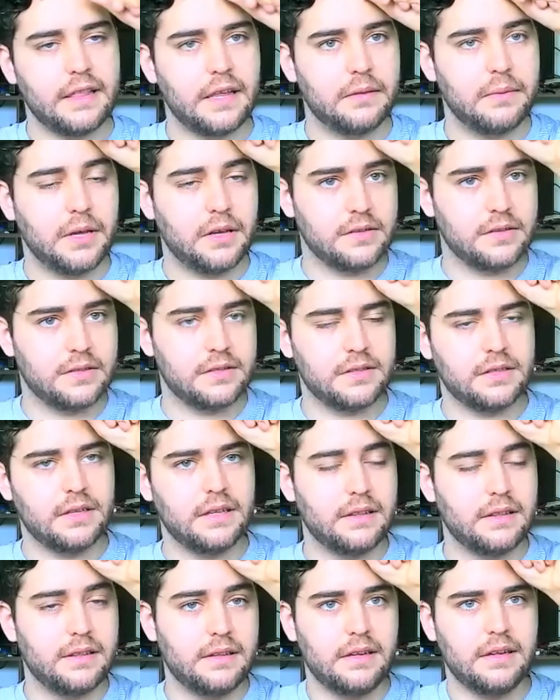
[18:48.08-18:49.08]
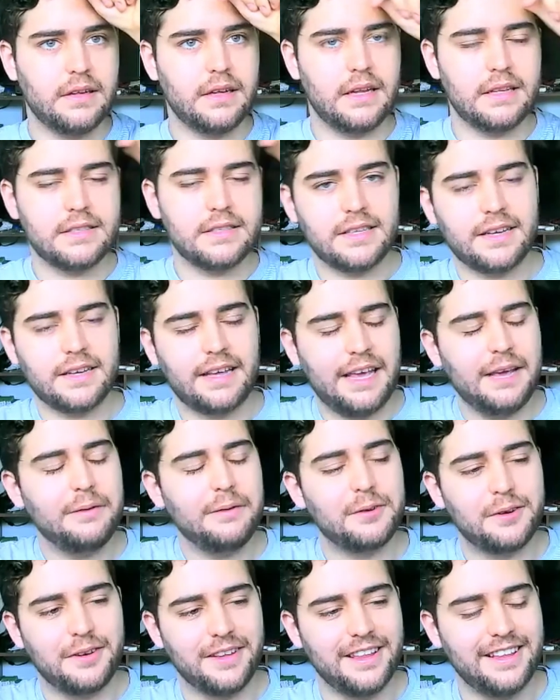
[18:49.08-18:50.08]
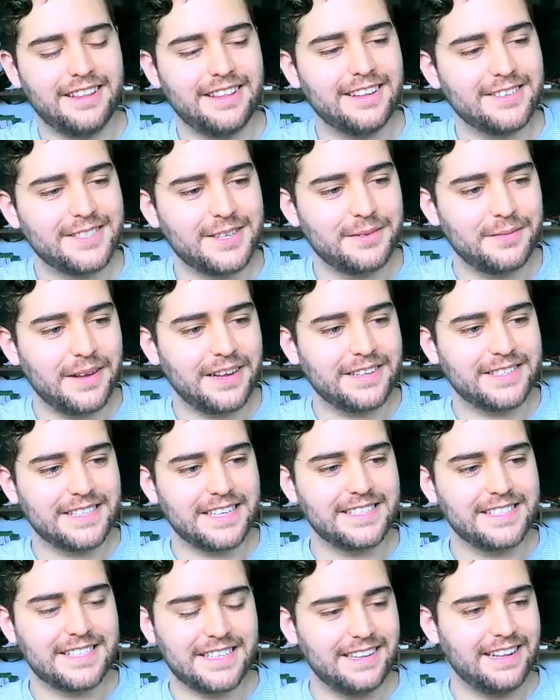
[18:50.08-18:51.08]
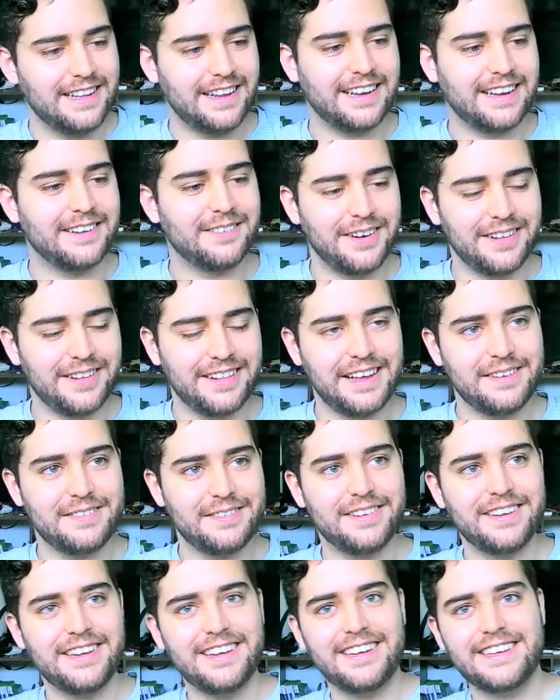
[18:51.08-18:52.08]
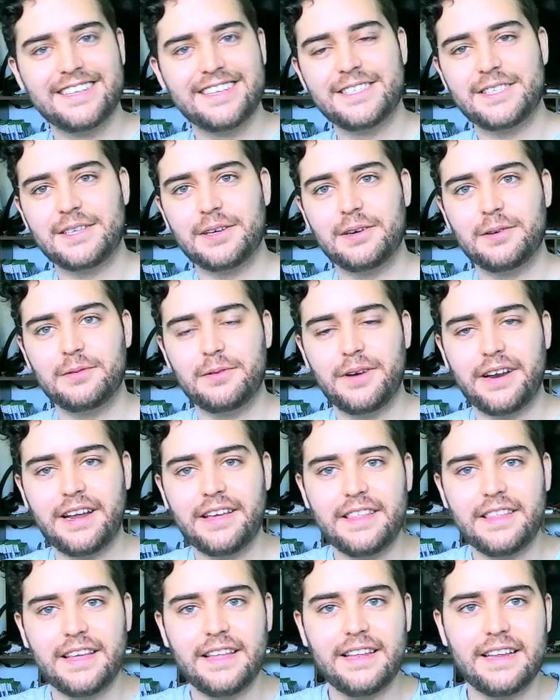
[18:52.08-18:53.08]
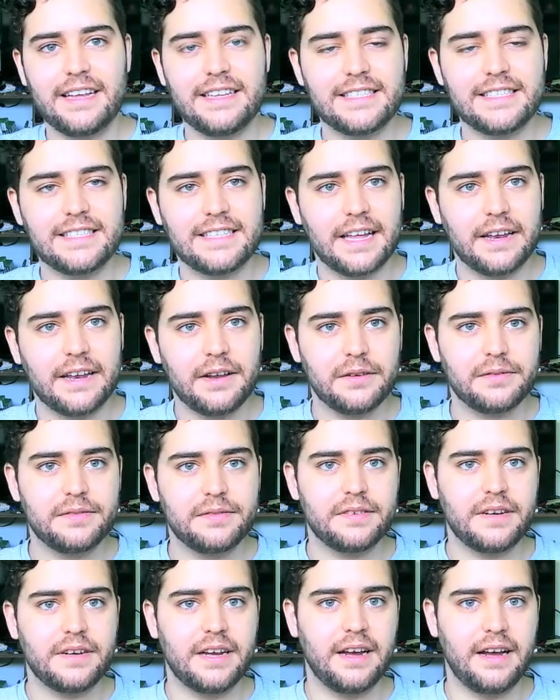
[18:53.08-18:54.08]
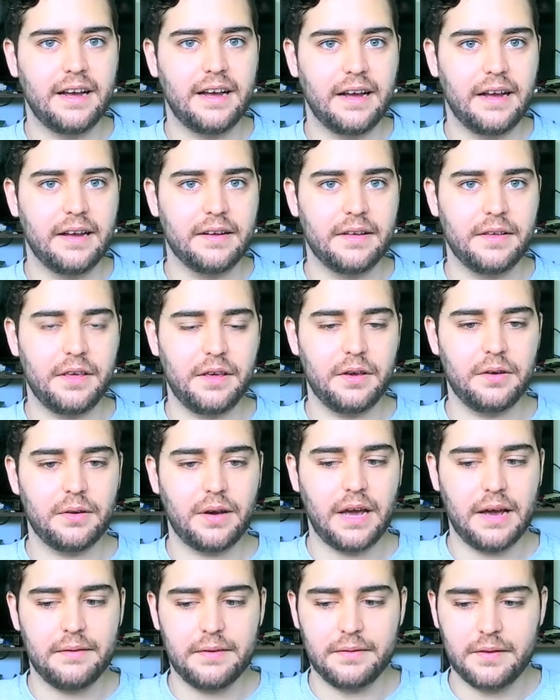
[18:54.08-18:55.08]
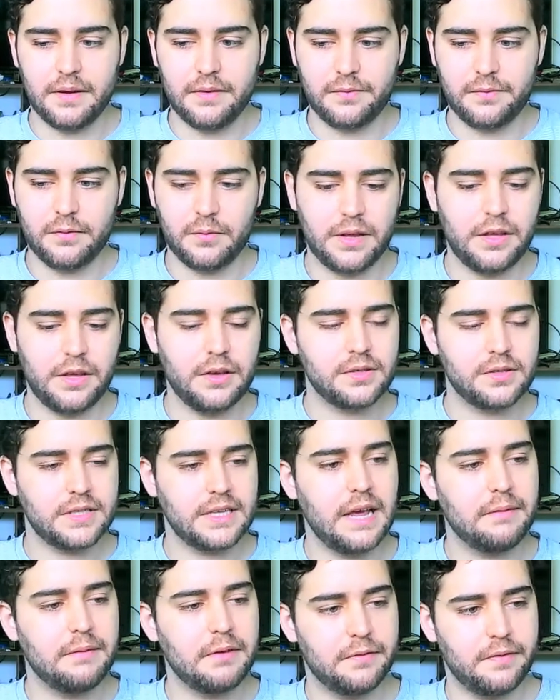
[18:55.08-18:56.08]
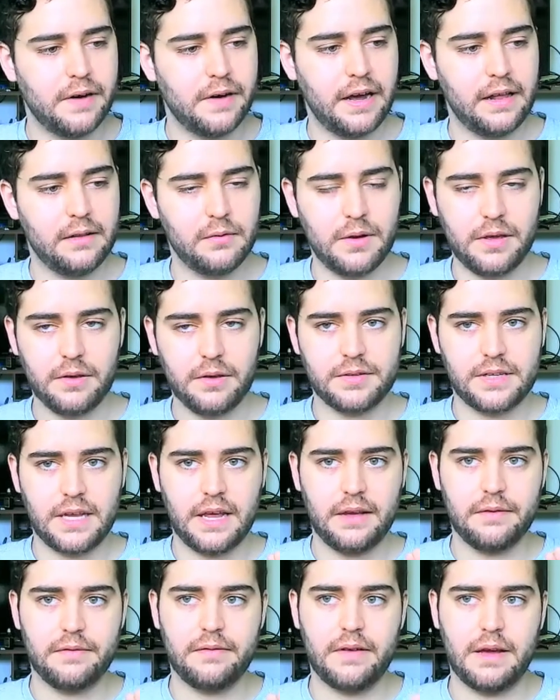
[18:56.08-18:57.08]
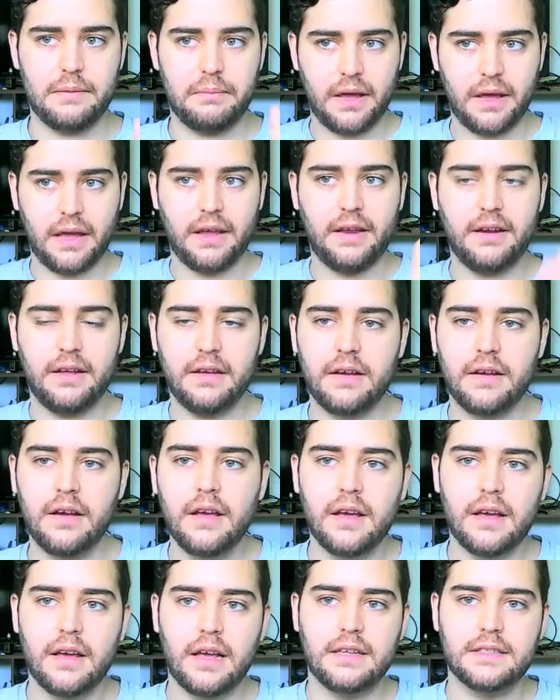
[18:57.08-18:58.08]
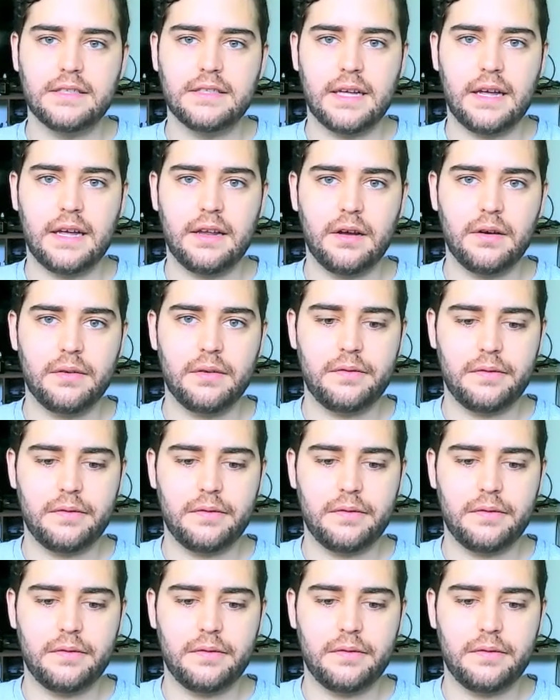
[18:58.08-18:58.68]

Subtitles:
because it's a keyword. It doesn't make sense in like in real life. So what I did, instead of you having when you save a file, when you save a painting, instead of